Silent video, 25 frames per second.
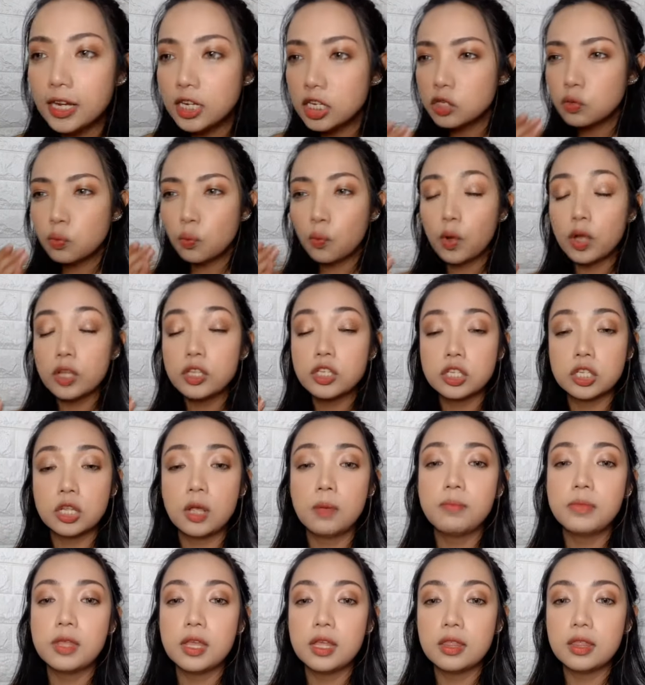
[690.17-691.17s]
I just want
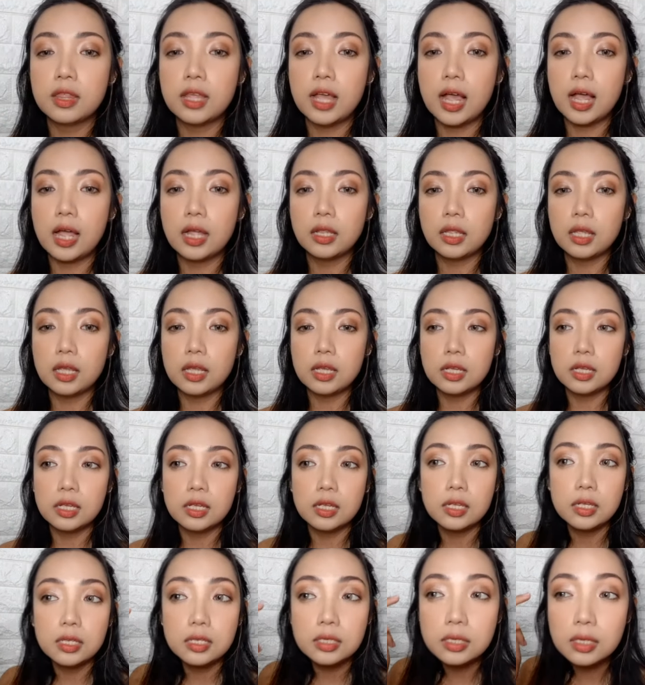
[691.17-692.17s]
something that
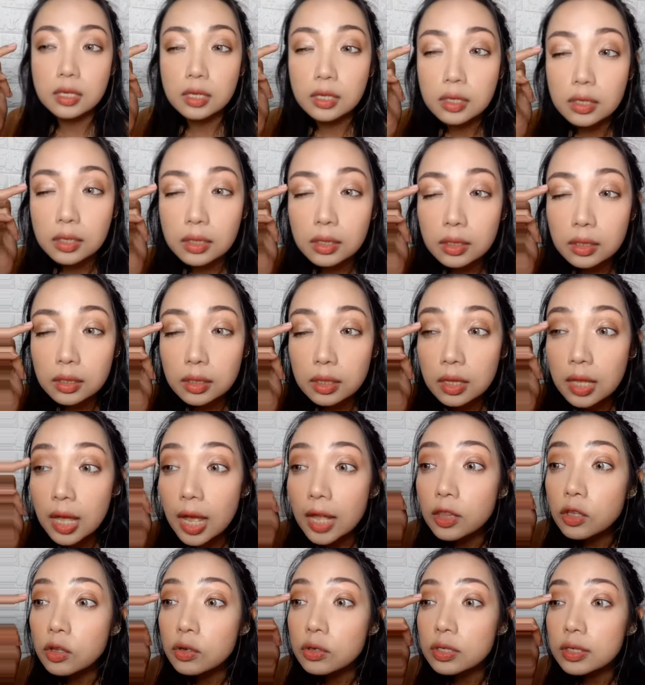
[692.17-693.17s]
is
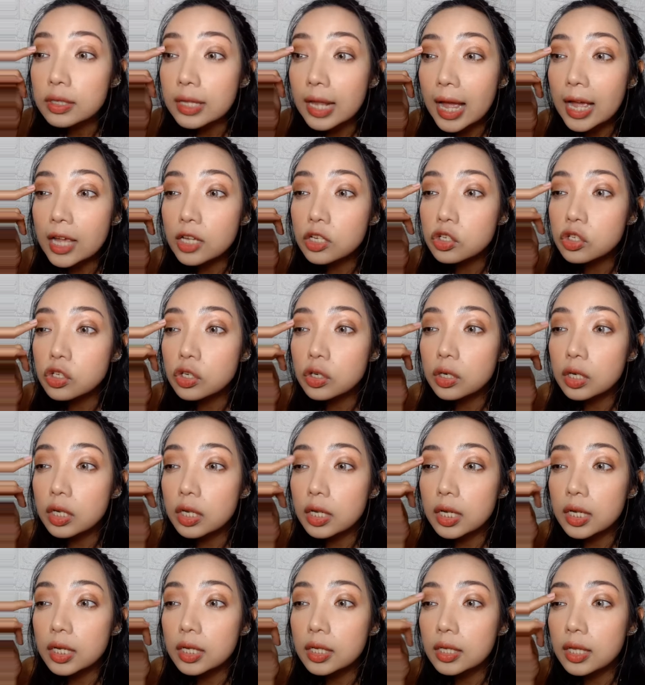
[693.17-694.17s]
that looks
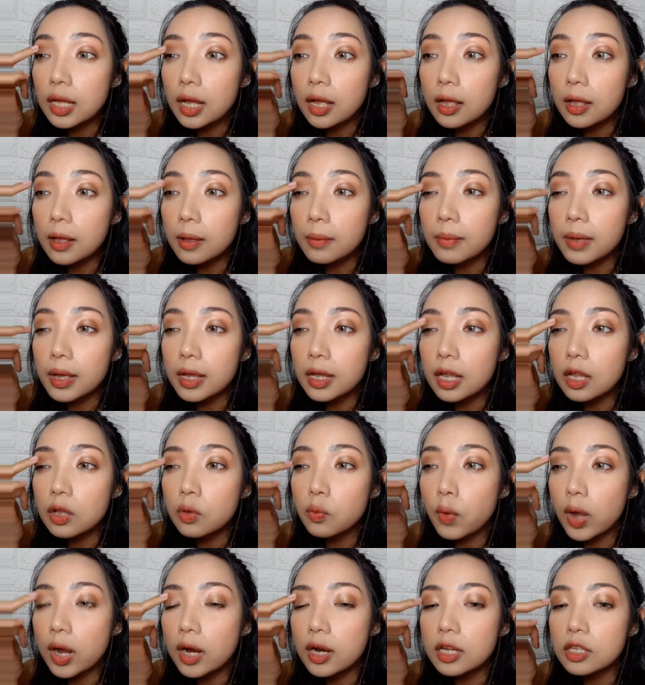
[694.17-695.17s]
natural um, I
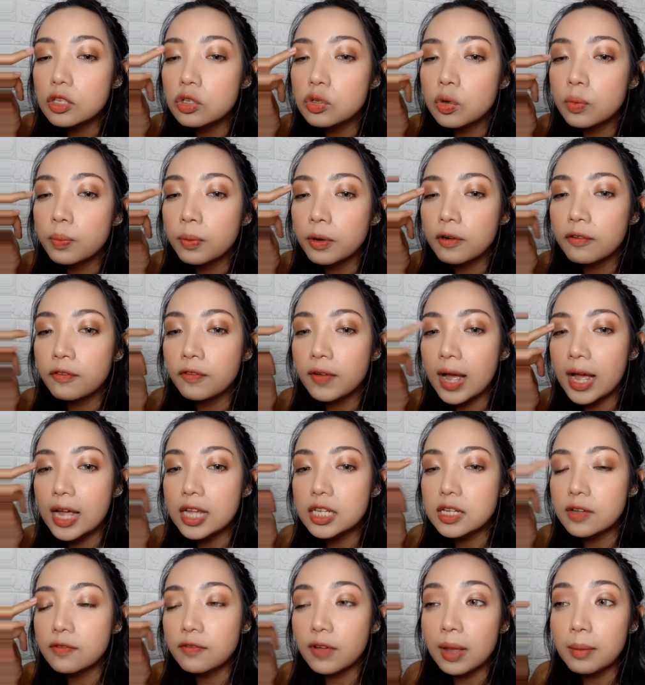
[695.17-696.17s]
can wear it super
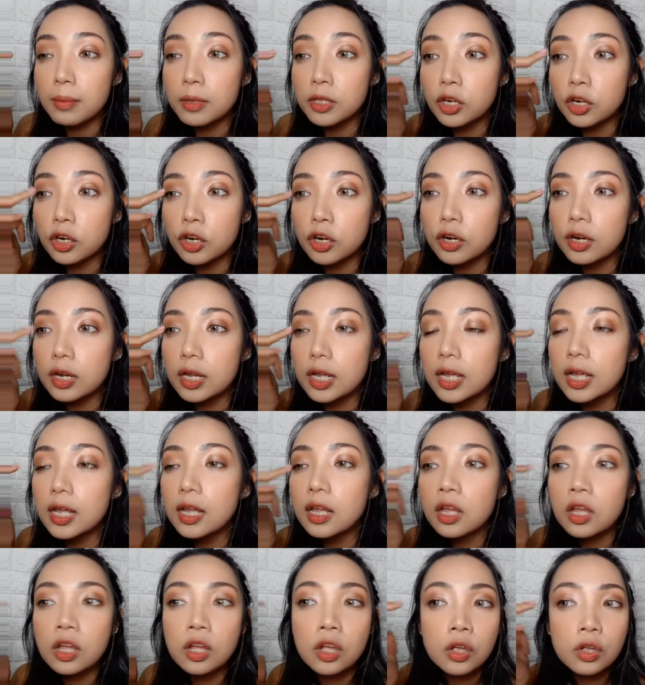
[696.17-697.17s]
fast if I'm in a hurry
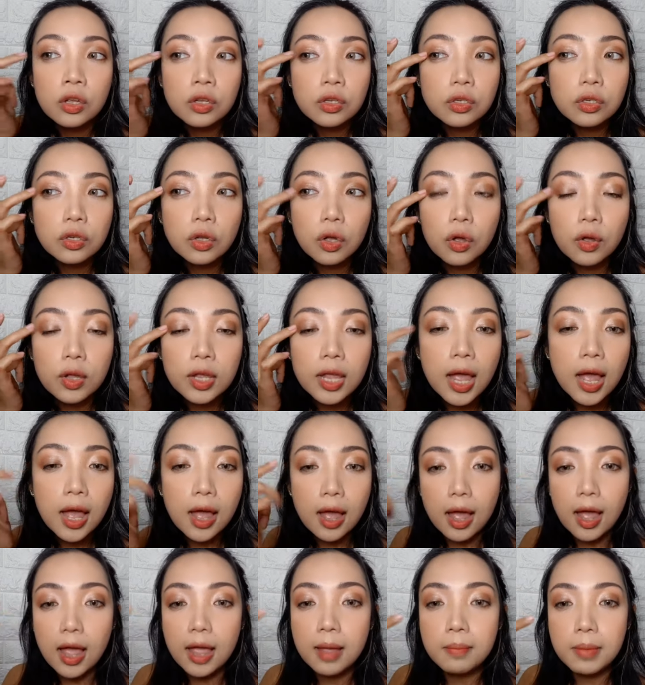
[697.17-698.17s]
so
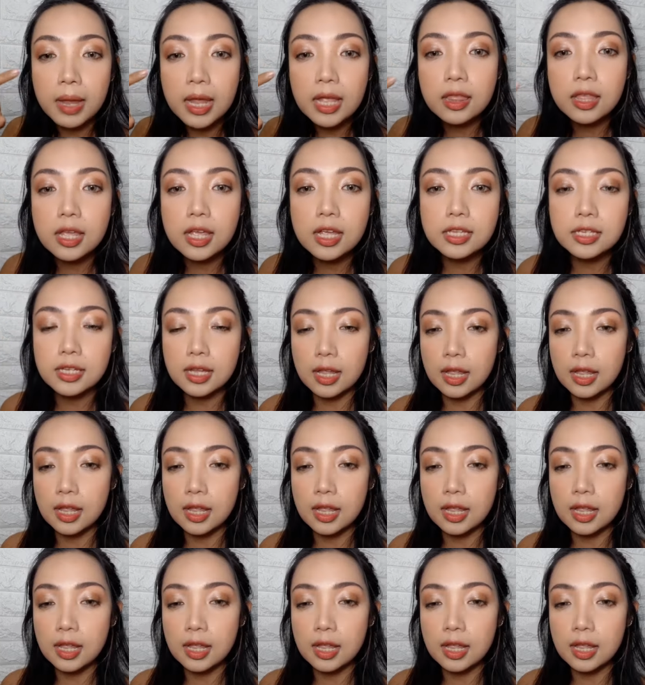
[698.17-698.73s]
yeah I made this